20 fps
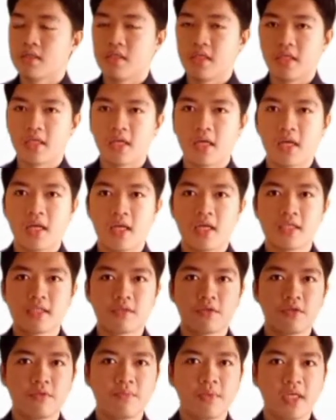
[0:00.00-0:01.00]
generalized
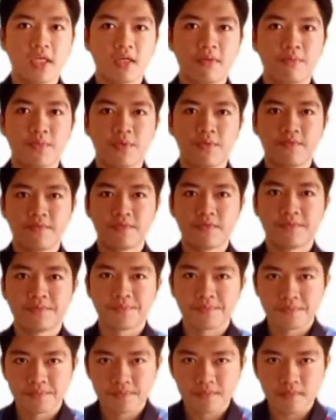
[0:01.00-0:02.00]
or being approved.
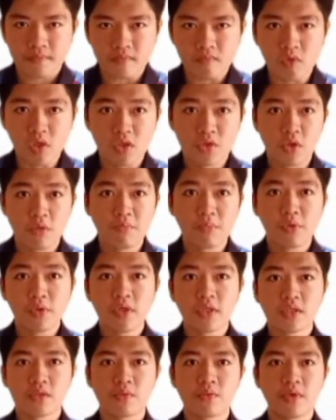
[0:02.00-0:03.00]
So
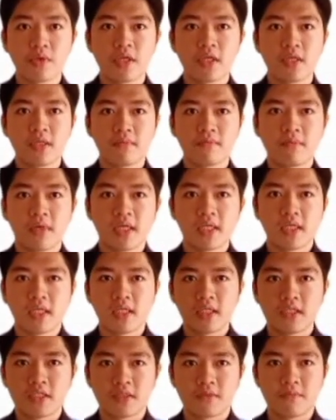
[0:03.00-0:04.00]
employees who are
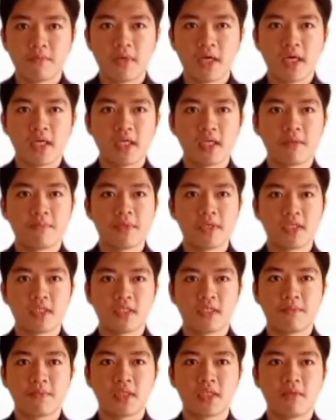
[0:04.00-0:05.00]
managed by a
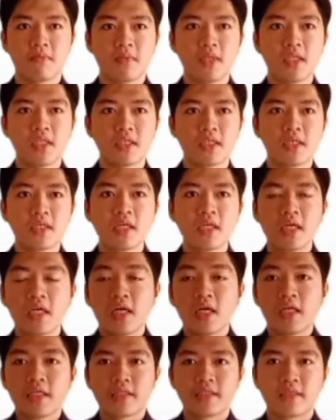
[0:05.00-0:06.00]
participative leader
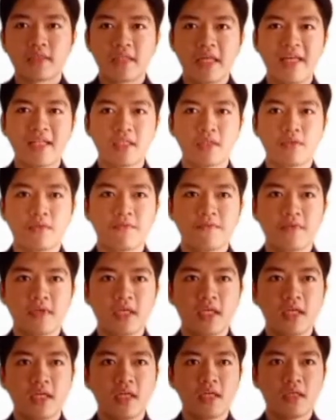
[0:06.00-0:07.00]
tend to
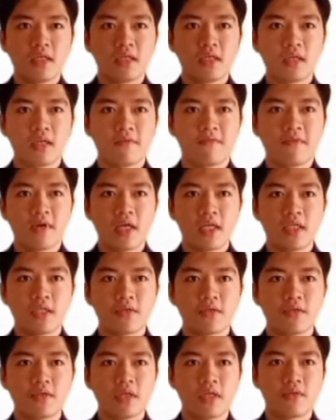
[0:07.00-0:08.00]
feel
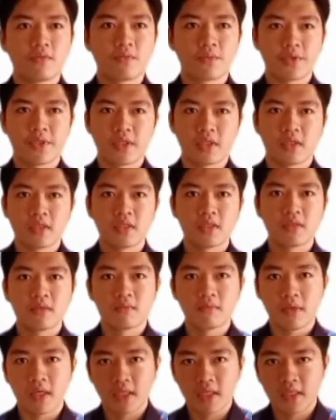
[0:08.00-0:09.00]
valued at work
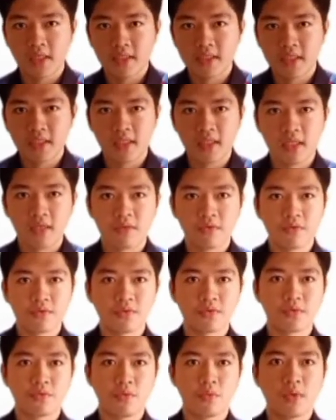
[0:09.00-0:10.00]
by listening
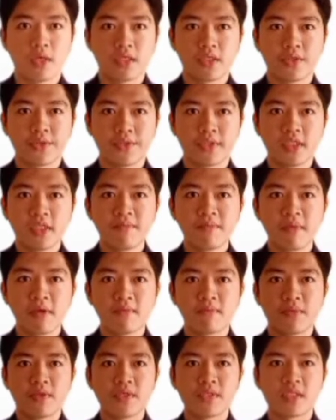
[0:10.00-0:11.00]
to what your team
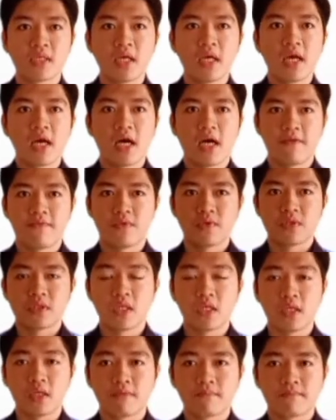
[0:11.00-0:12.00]
members have to
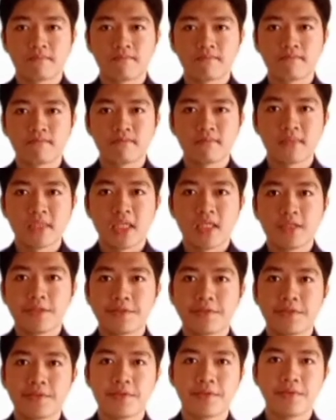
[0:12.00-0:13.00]
say.
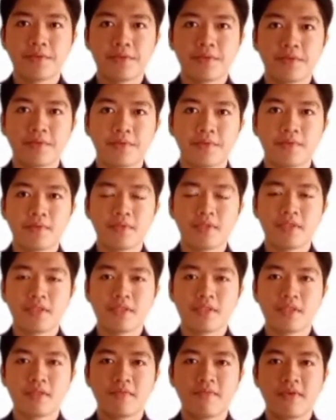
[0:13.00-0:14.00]
So this
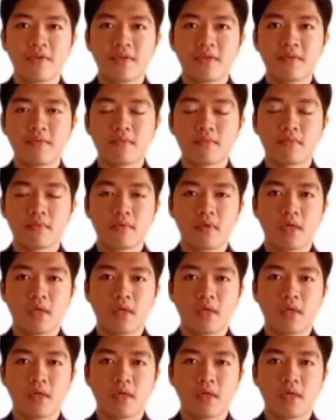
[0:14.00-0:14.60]
is a very,